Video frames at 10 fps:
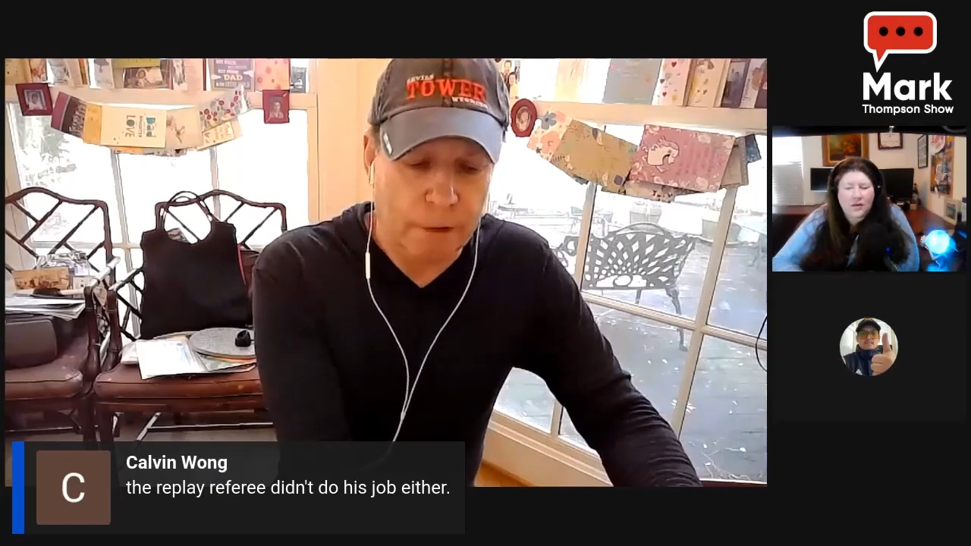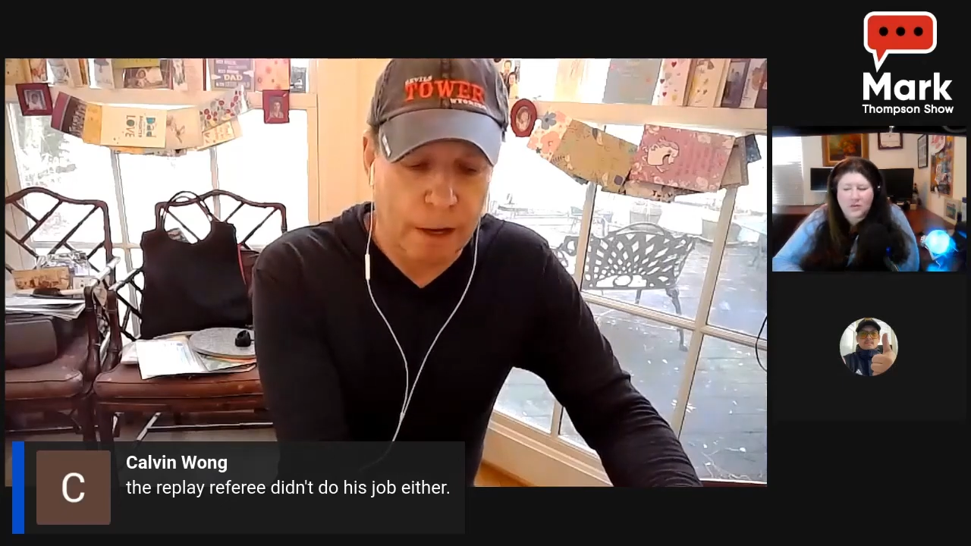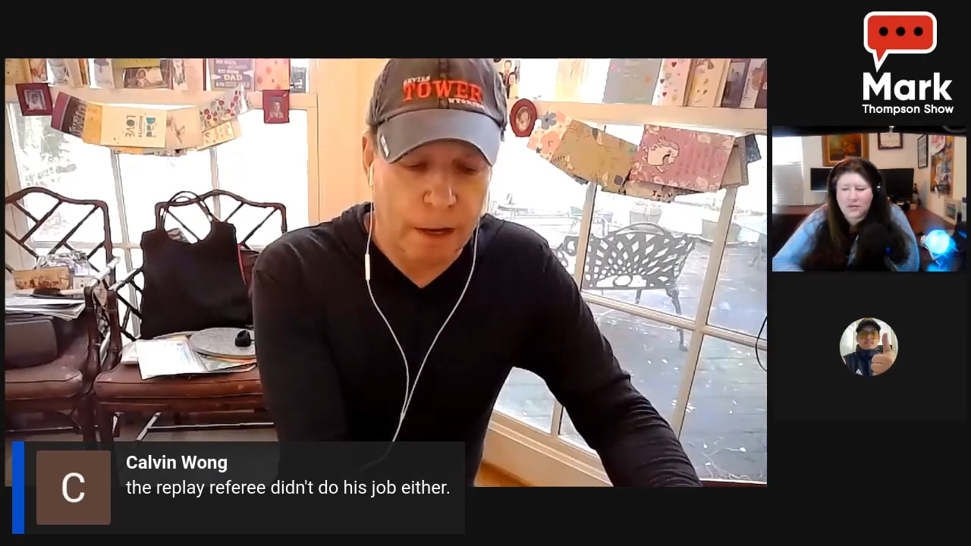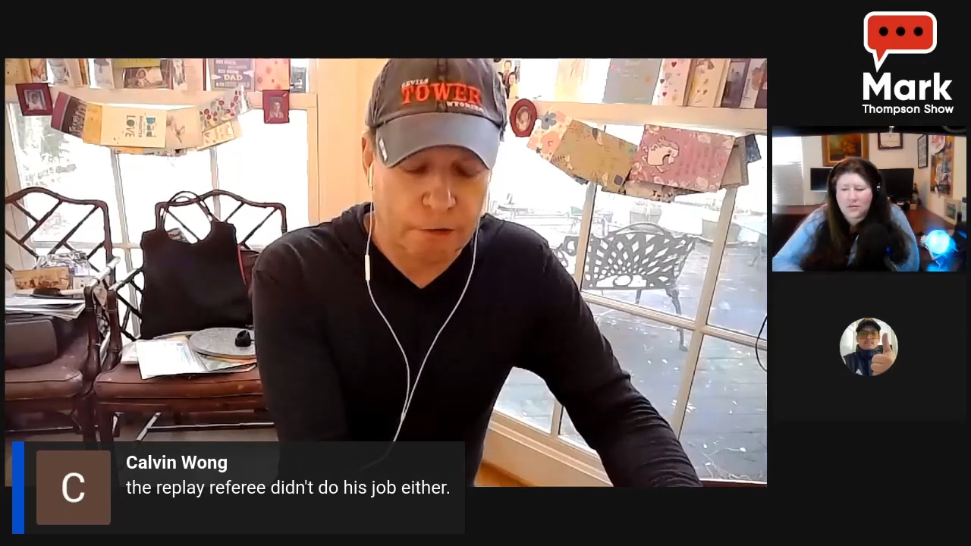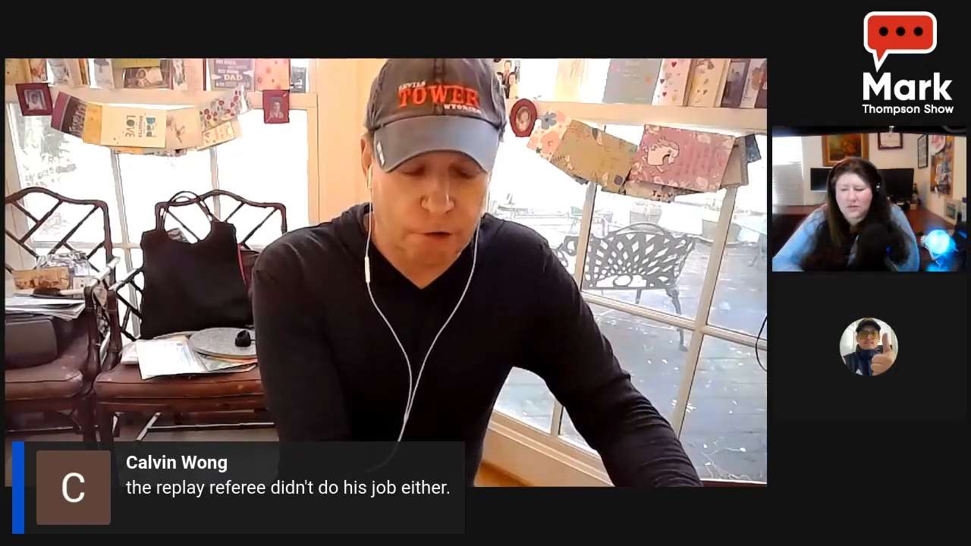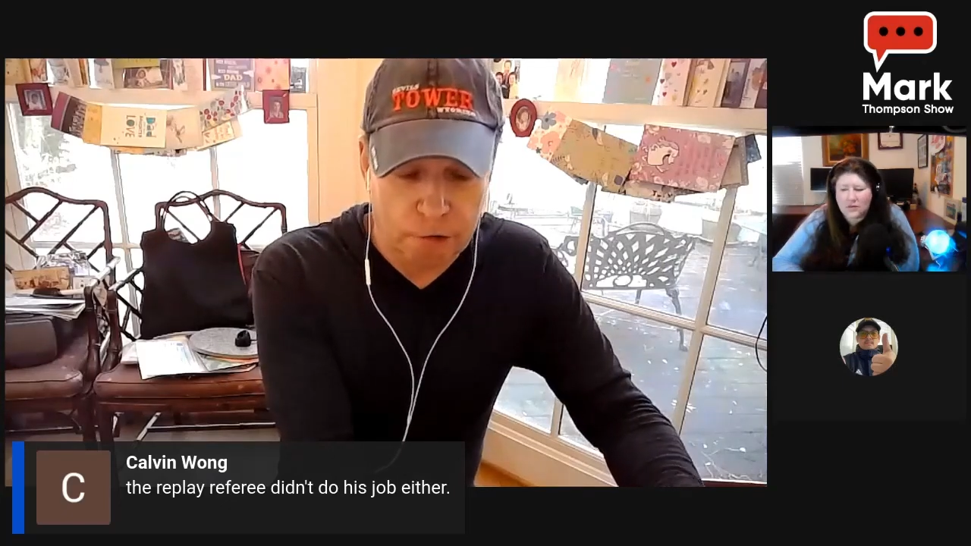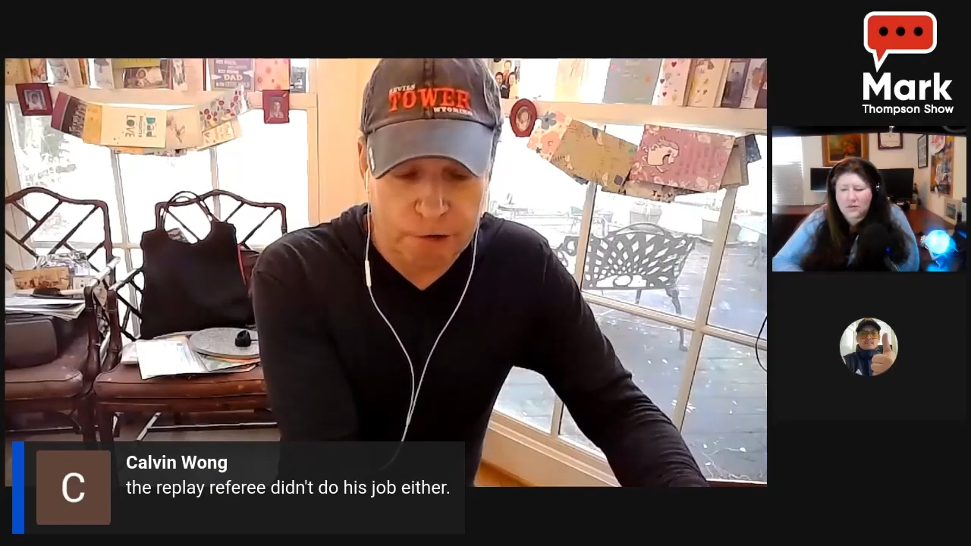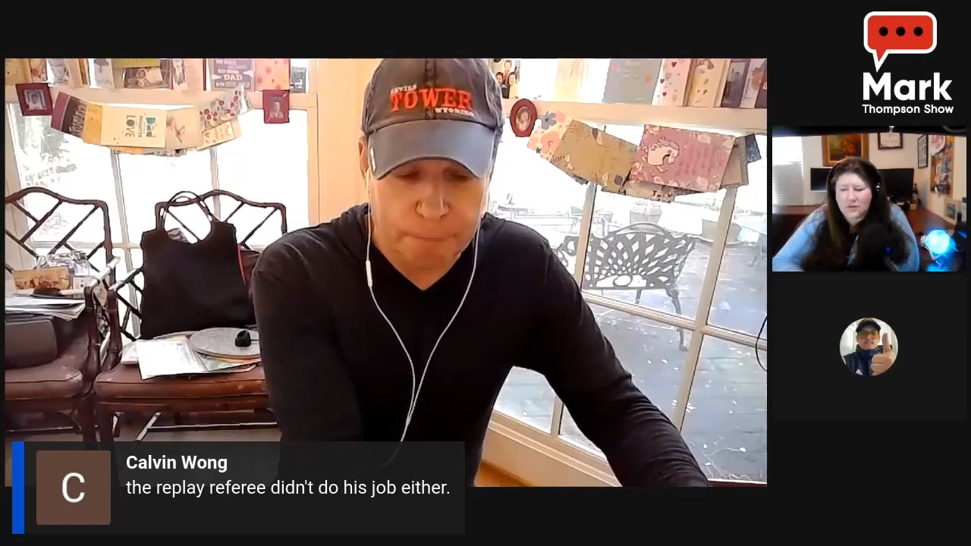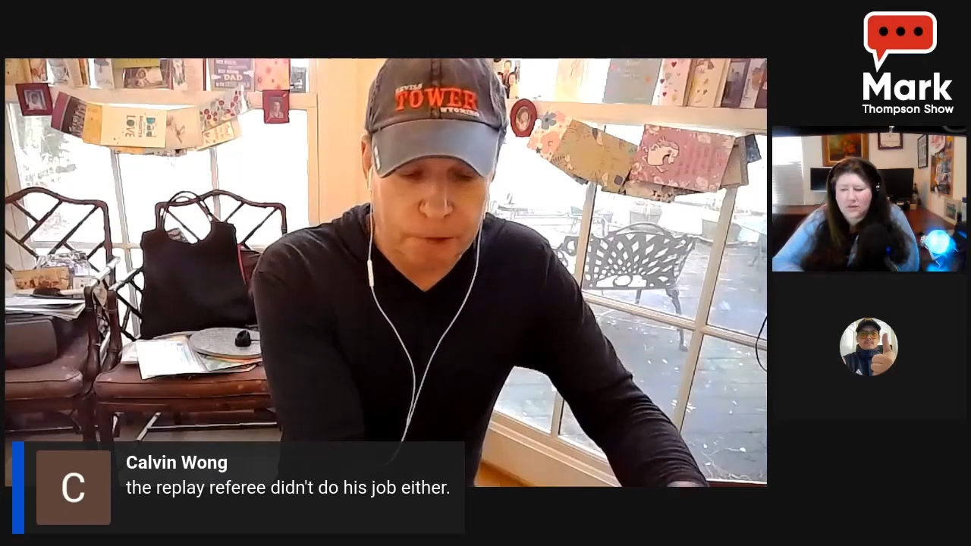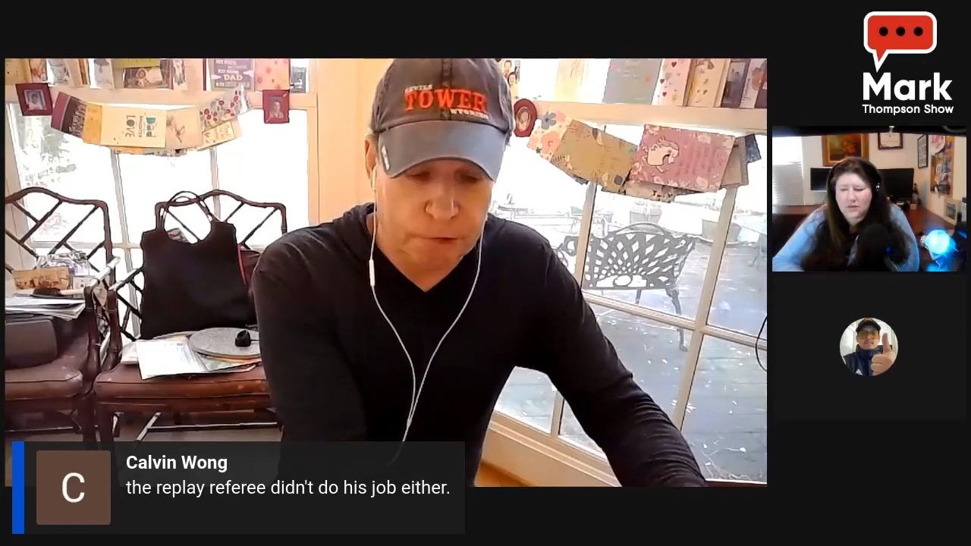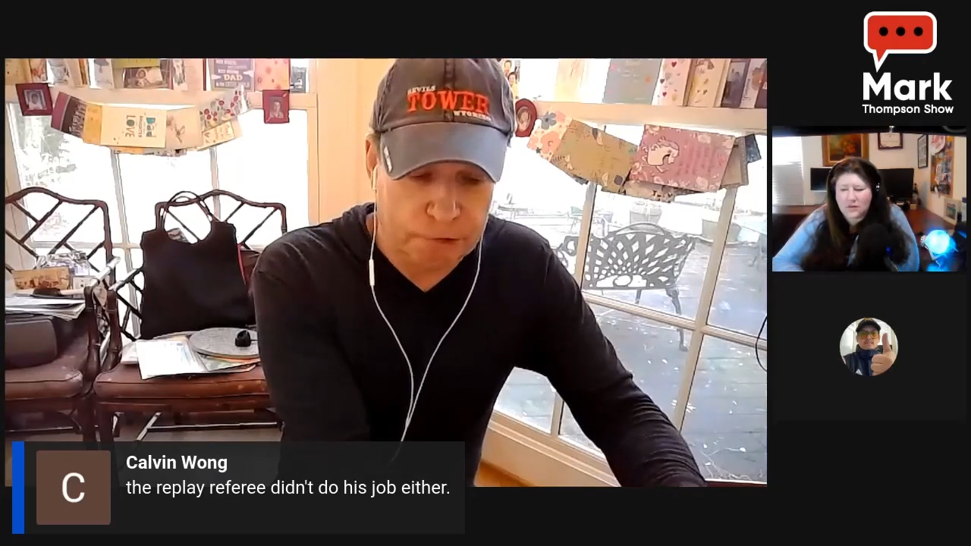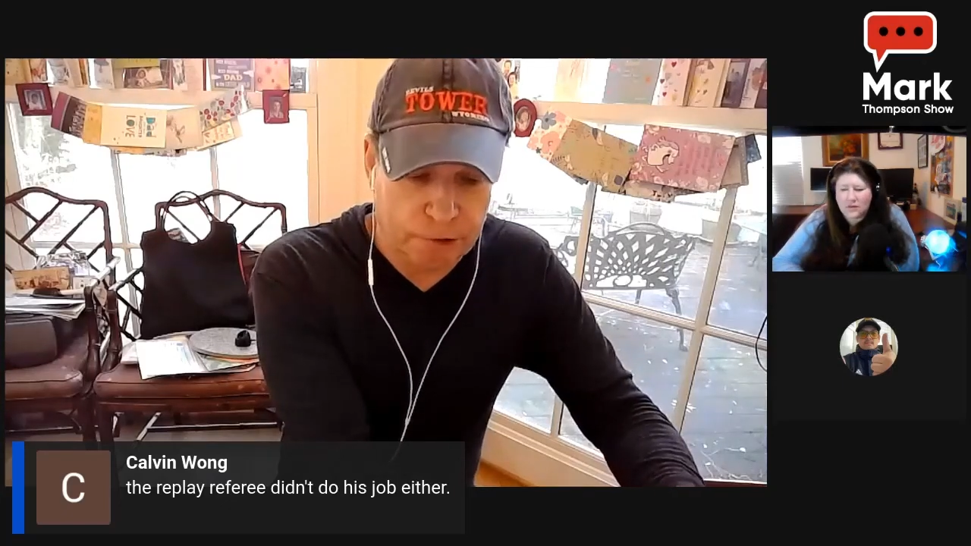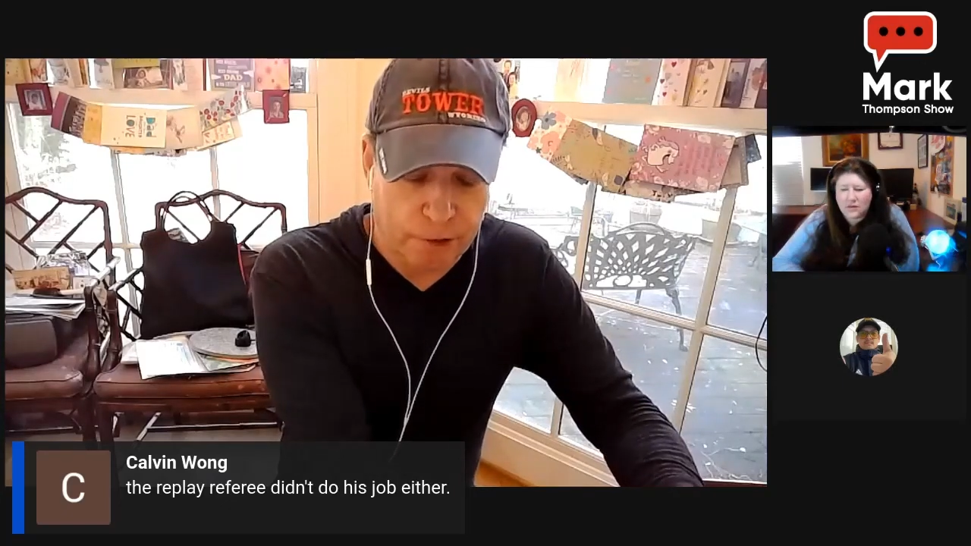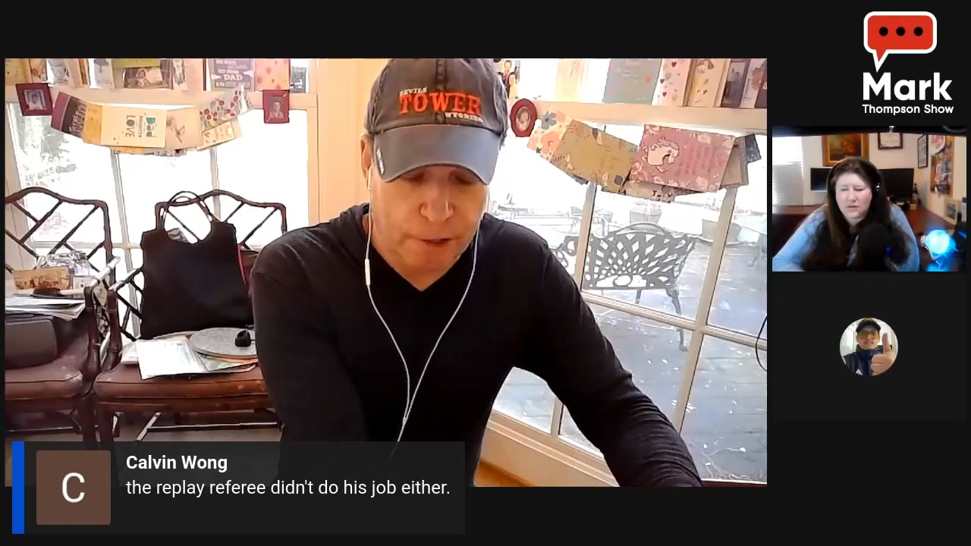Associate producer